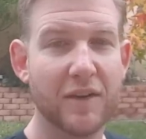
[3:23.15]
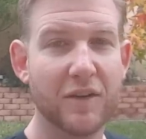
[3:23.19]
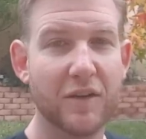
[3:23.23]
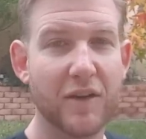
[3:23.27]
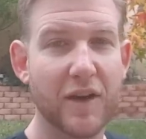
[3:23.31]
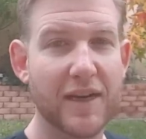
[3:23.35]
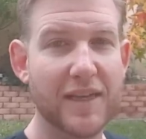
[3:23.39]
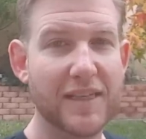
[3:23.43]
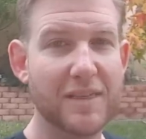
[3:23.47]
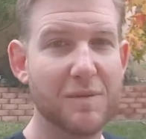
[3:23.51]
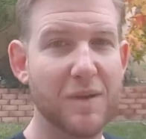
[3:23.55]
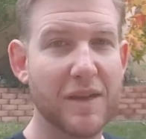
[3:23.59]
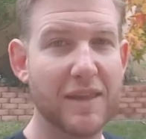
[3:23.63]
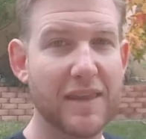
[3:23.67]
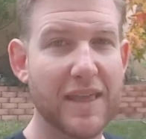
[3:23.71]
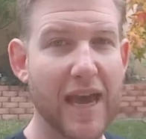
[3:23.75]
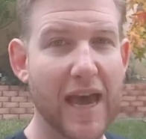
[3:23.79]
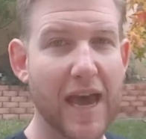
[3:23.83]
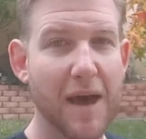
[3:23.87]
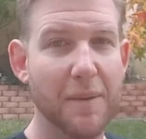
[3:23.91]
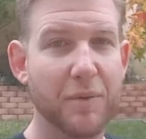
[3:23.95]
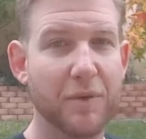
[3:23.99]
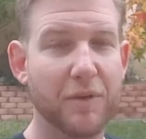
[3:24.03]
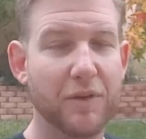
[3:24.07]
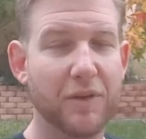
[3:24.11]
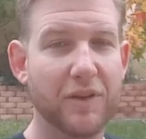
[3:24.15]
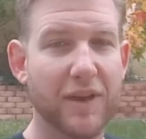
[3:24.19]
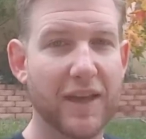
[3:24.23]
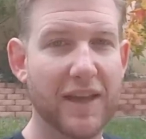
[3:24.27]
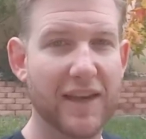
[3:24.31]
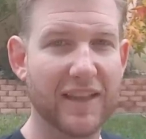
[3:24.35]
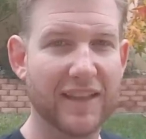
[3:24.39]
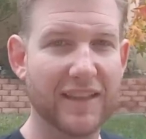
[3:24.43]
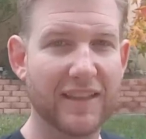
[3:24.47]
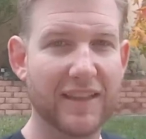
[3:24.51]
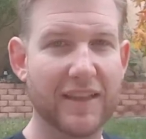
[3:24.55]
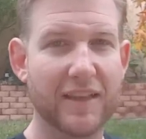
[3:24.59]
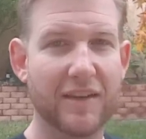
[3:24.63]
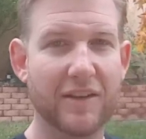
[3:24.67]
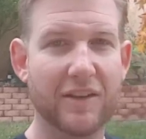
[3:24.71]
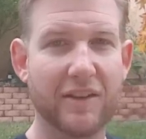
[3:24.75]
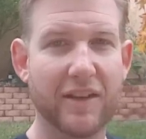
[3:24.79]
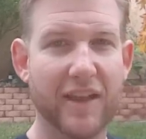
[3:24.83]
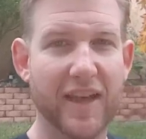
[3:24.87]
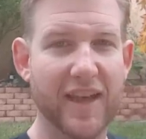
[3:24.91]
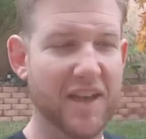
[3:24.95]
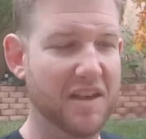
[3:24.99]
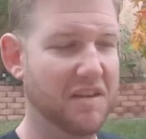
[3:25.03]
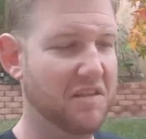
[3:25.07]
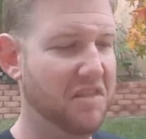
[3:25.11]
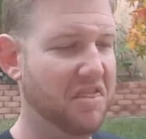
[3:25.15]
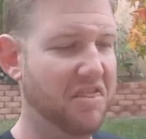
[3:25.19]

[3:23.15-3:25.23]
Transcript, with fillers: Granny Smith apple, and a little like